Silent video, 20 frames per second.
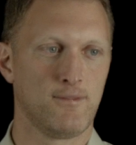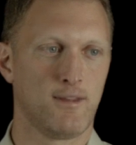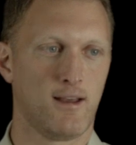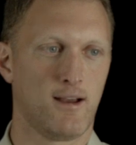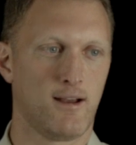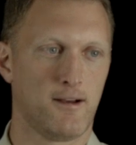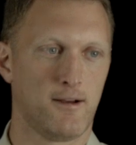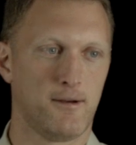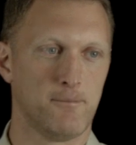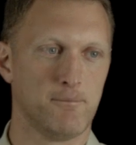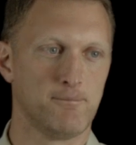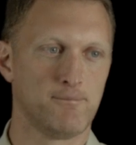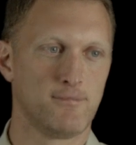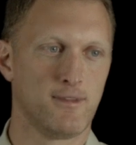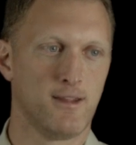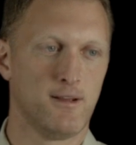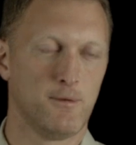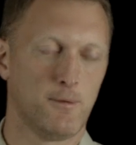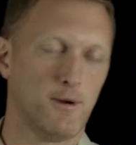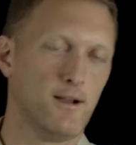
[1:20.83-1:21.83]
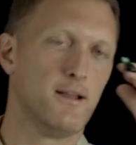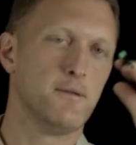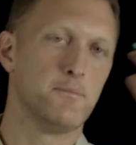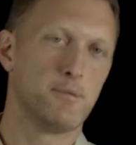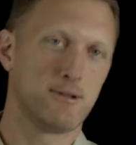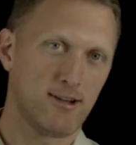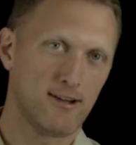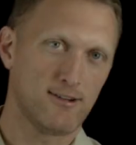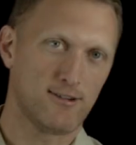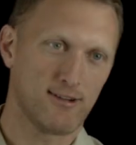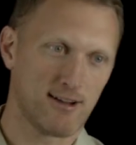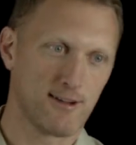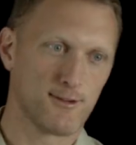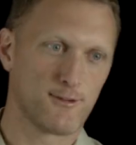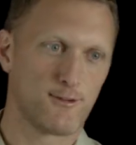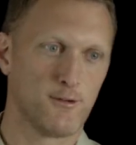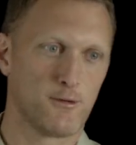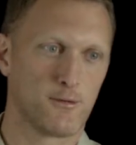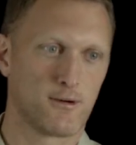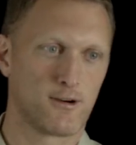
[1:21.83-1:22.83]
Um, well, it potentially
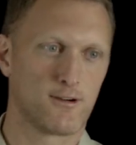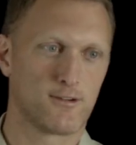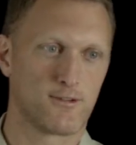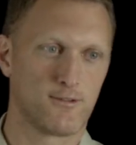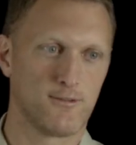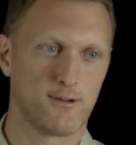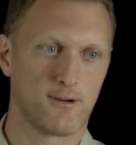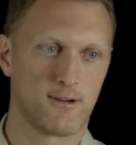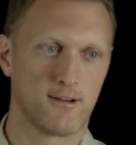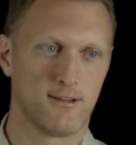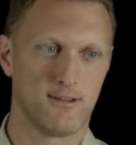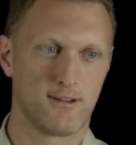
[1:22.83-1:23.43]
goes through the recursive look,